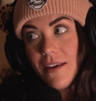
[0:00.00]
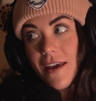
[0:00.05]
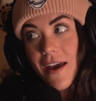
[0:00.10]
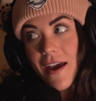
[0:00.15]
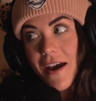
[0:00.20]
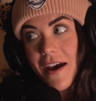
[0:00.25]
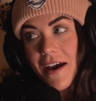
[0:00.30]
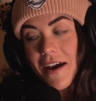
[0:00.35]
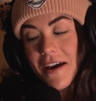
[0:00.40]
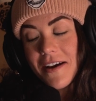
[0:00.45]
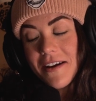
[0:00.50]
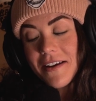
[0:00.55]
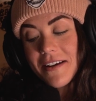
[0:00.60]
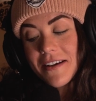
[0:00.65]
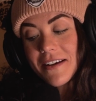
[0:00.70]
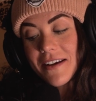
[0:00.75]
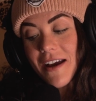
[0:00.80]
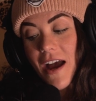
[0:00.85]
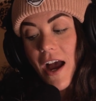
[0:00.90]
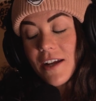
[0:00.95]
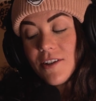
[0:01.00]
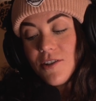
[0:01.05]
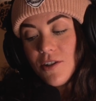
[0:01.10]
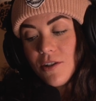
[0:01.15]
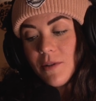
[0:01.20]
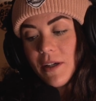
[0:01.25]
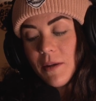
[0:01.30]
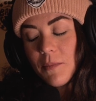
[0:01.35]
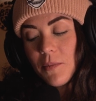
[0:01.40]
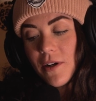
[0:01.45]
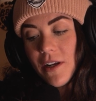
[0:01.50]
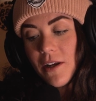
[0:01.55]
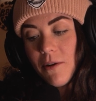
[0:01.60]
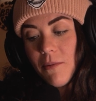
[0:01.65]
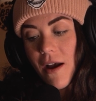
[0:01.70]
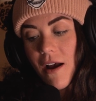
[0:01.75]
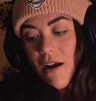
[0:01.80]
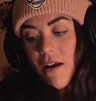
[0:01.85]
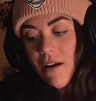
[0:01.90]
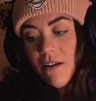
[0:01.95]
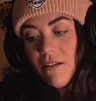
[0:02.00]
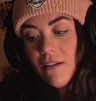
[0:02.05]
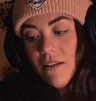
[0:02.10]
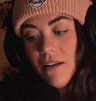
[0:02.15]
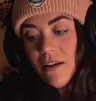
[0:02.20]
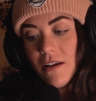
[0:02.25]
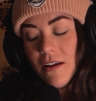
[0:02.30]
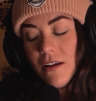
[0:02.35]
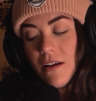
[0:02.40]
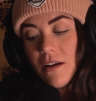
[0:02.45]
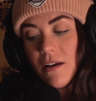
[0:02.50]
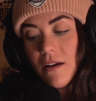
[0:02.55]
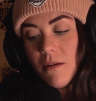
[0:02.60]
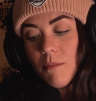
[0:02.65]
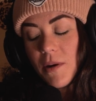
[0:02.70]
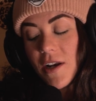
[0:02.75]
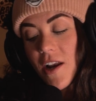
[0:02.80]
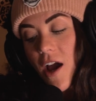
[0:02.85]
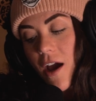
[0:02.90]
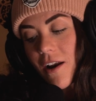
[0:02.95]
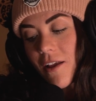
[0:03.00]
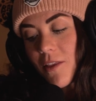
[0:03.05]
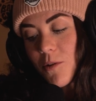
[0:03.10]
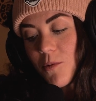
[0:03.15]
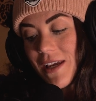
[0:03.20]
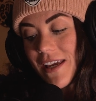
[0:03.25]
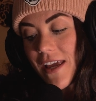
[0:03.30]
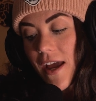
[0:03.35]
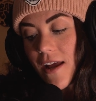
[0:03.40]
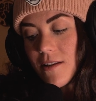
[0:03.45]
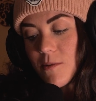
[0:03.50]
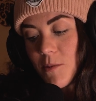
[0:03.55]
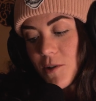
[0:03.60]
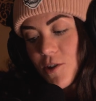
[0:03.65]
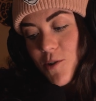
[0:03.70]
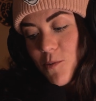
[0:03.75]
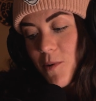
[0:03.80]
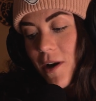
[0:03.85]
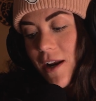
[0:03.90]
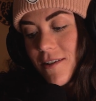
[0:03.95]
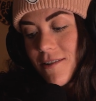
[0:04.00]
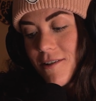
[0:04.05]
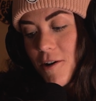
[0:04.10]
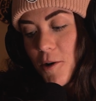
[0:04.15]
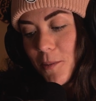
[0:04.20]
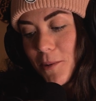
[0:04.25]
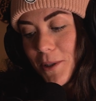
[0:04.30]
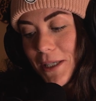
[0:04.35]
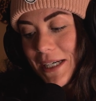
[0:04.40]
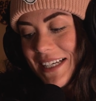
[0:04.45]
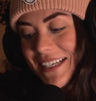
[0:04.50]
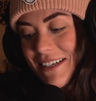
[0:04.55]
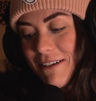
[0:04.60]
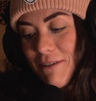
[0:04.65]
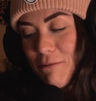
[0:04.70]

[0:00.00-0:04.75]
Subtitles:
Yeah, I do eat pretty well, but not on the weekends, which is when I snowboard.